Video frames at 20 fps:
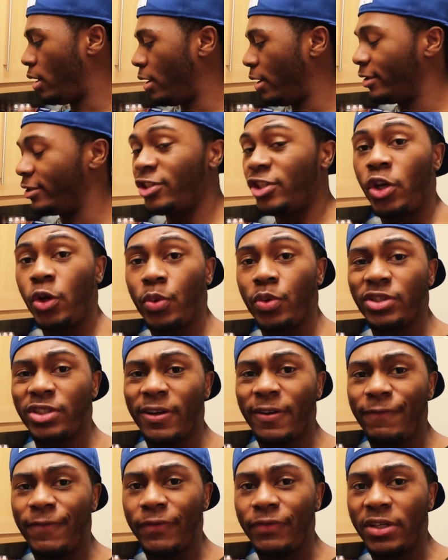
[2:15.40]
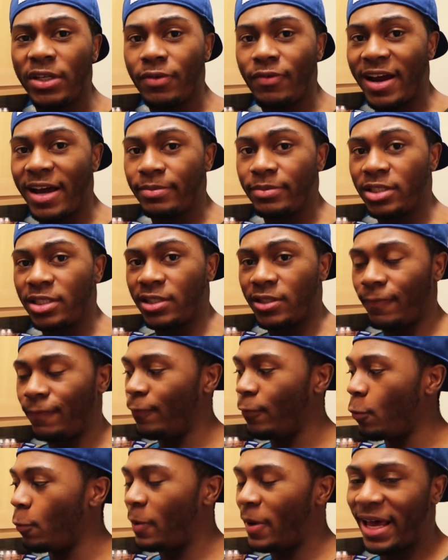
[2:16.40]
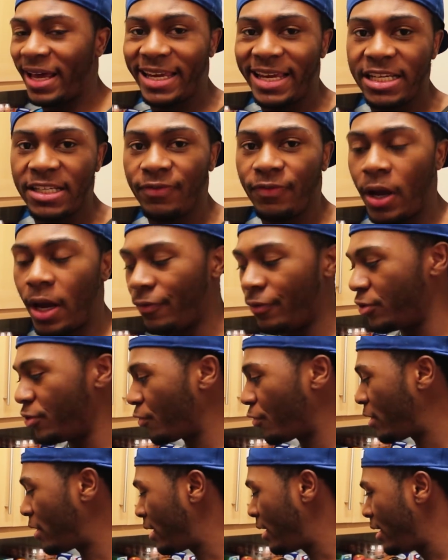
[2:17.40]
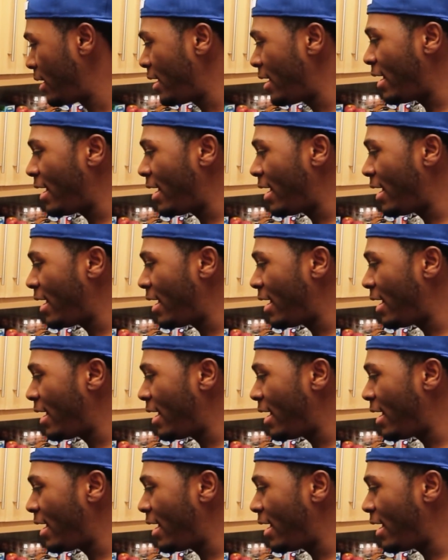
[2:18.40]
250 grams because the full packet is 500.